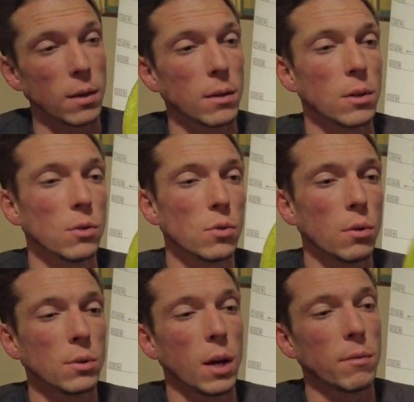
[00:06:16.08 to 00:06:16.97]

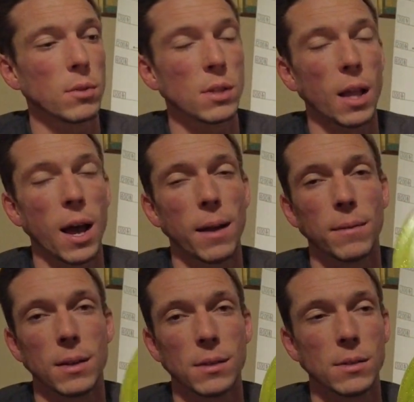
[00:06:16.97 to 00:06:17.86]
control driver
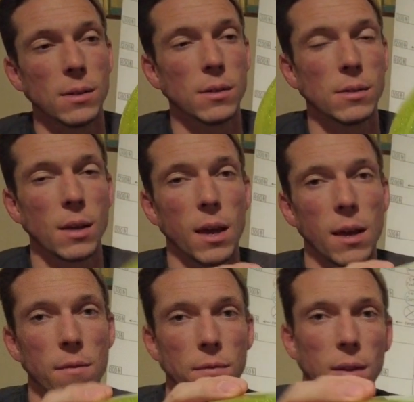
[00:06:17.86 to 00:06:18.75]
slot, this is
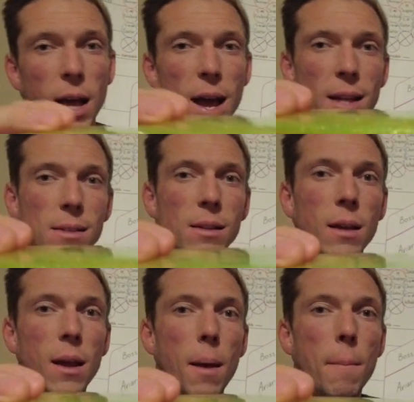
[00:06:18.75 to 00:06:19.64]
a flat
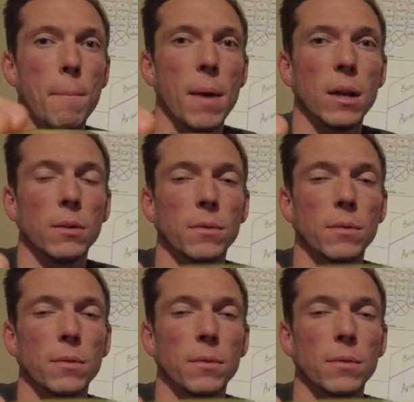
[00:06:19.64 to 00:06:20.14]
Metal